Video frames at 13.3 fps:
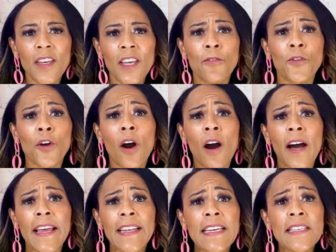If you're
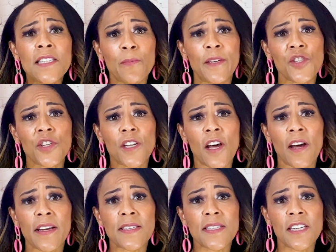highly
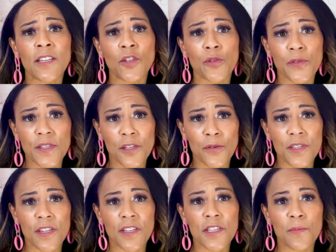specialized in your skills
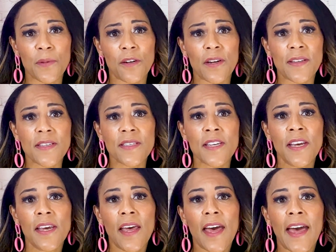and experience
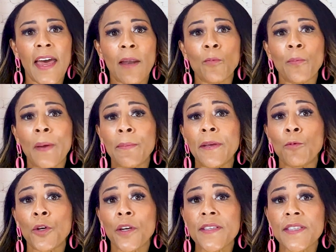and maybe
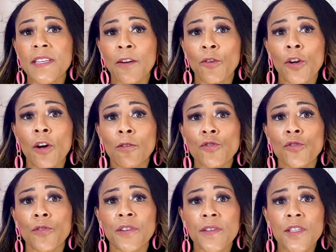work as an
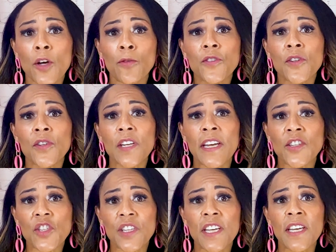agricultural consultant,
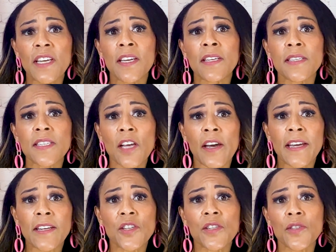engineer,
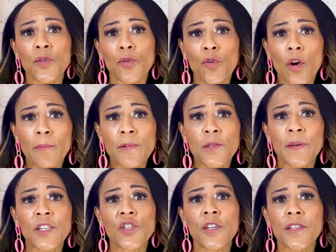scientist, or crop
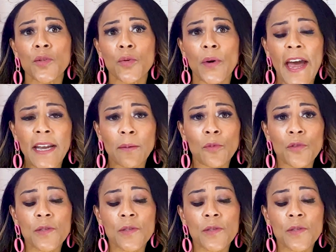specialist or animal